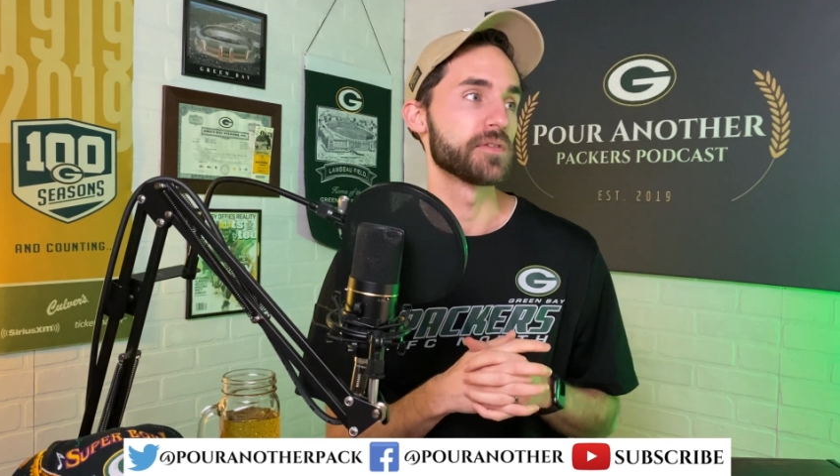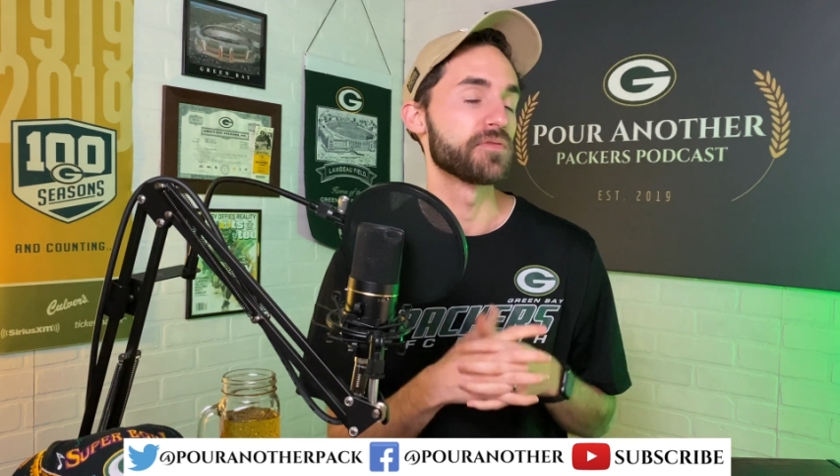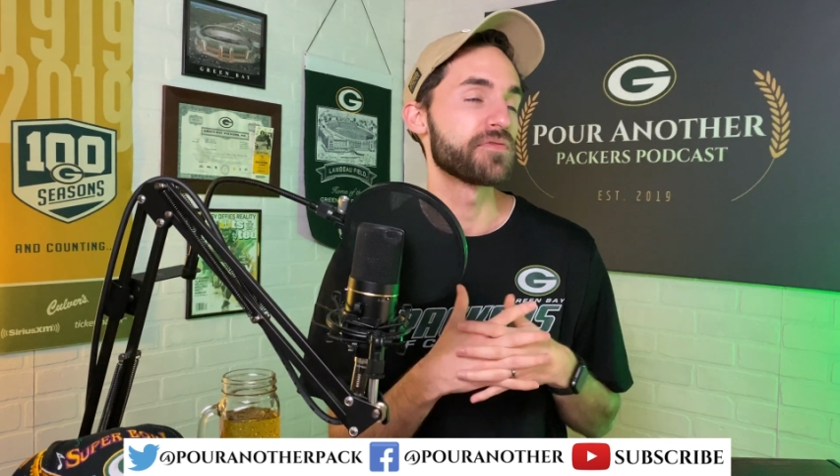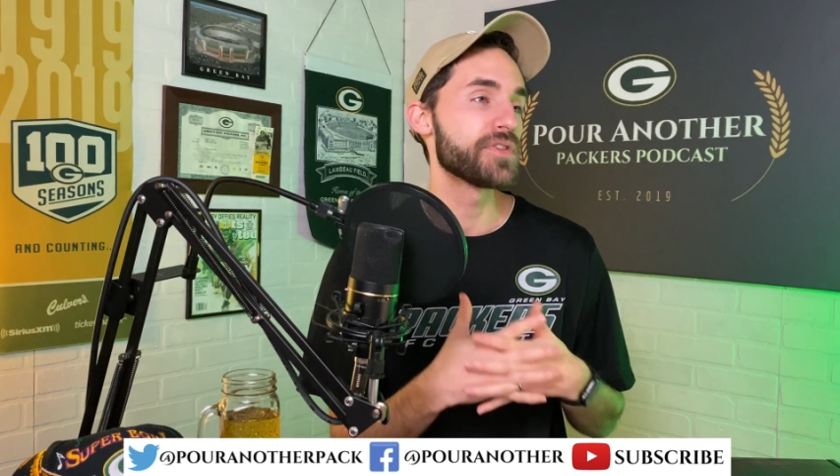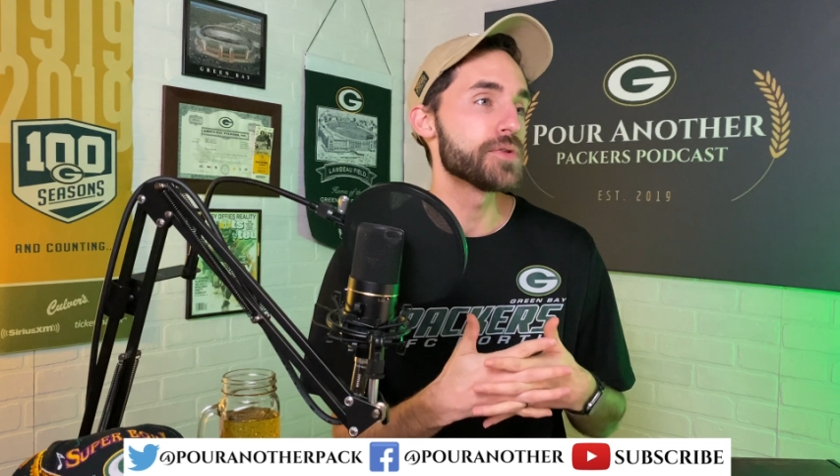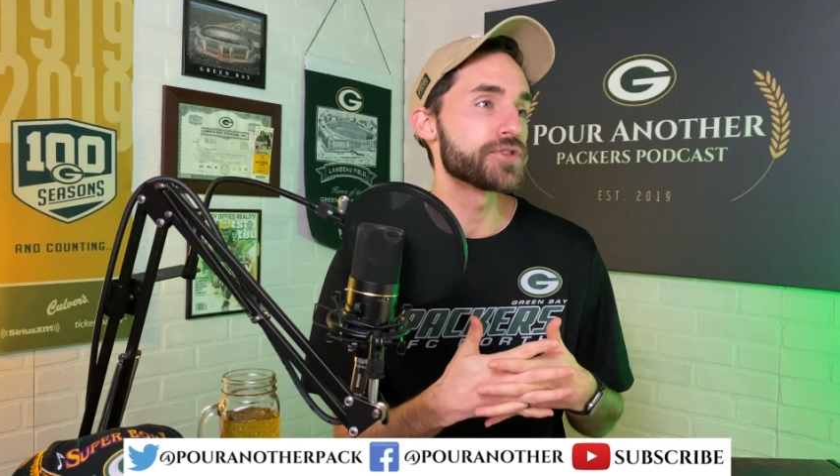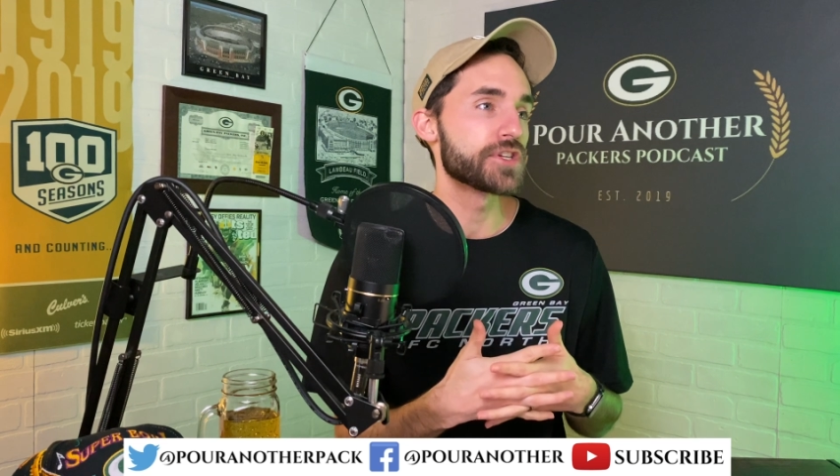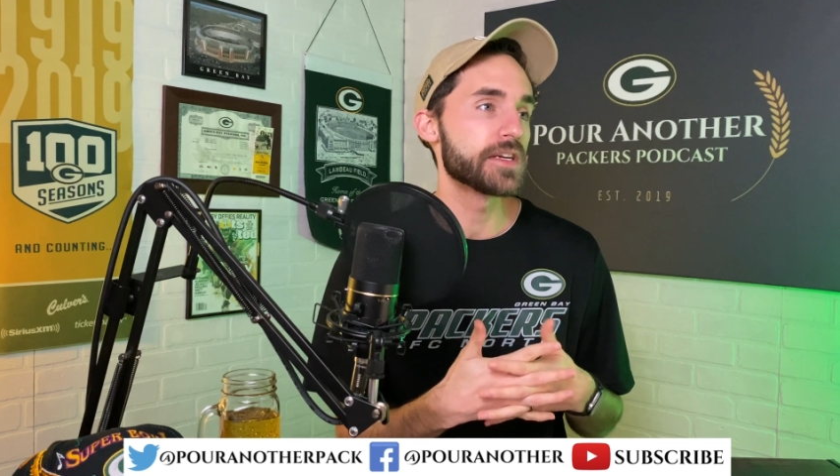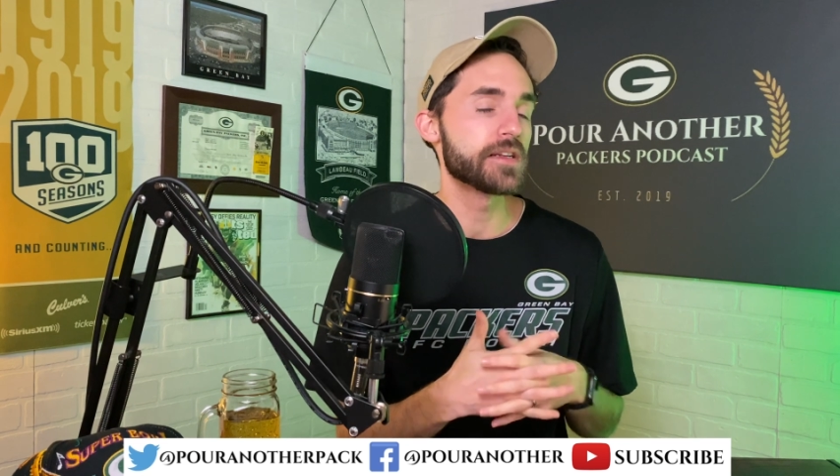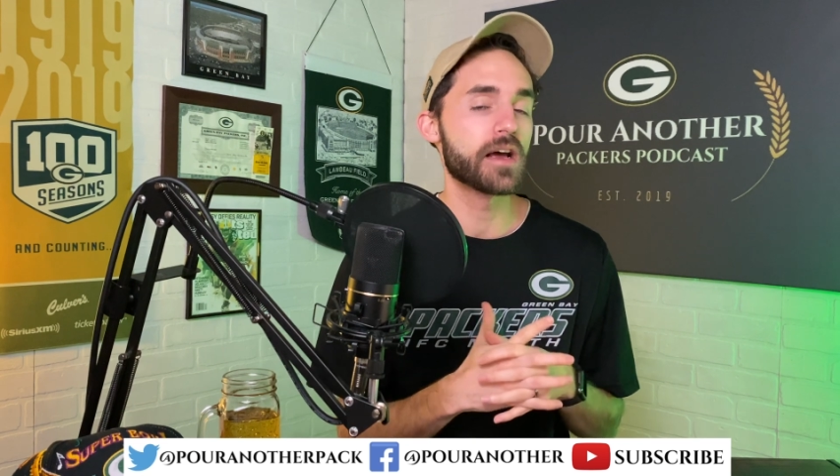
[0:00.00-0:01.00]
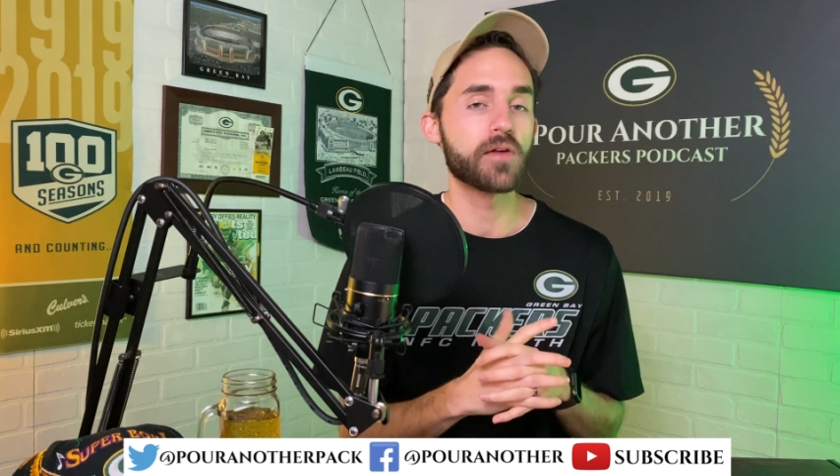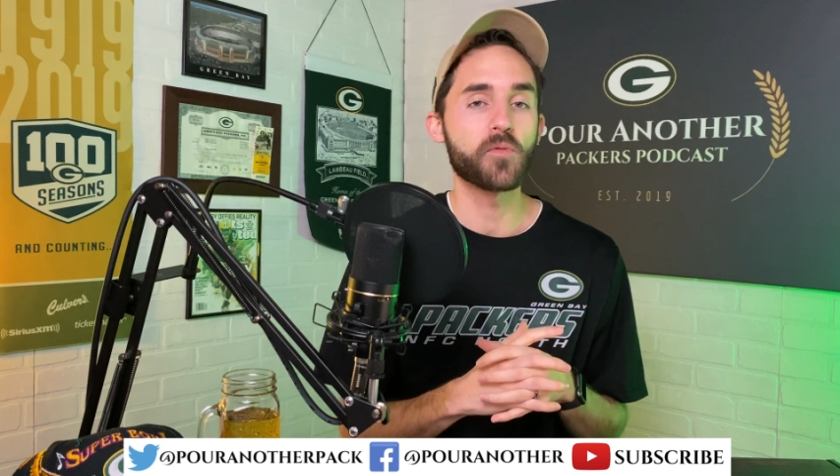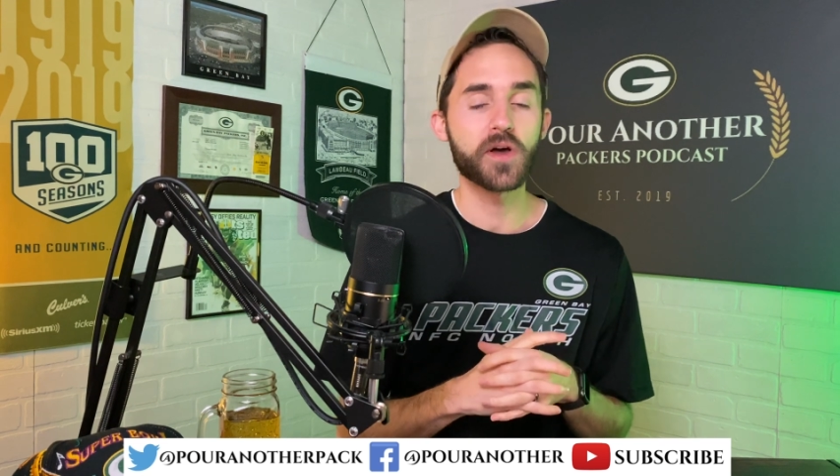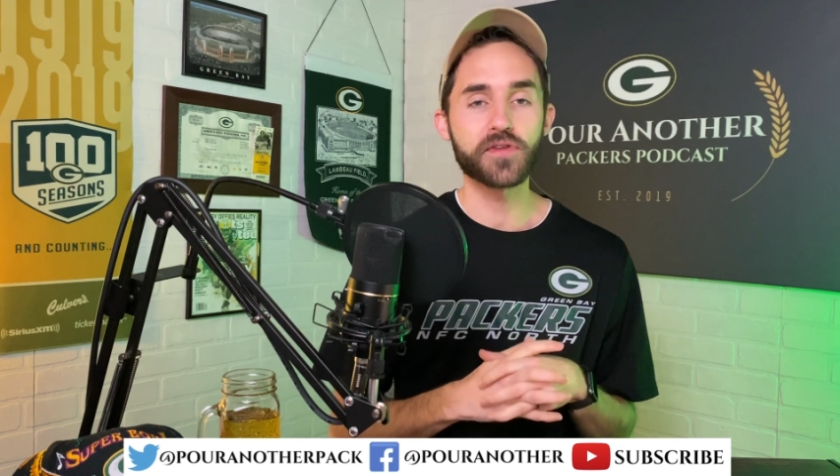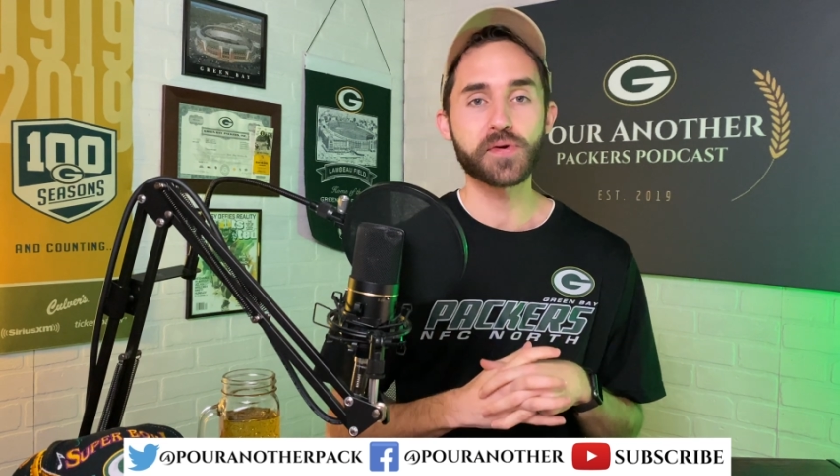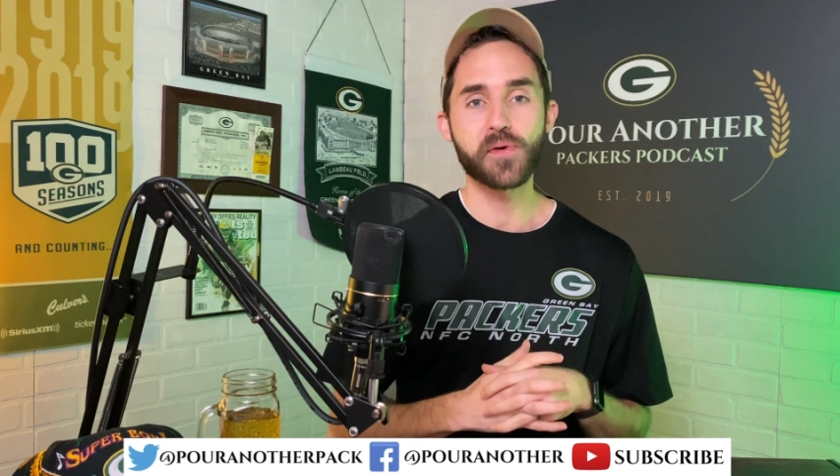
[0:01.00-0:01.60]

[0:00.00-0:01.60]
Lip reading: confusion on whether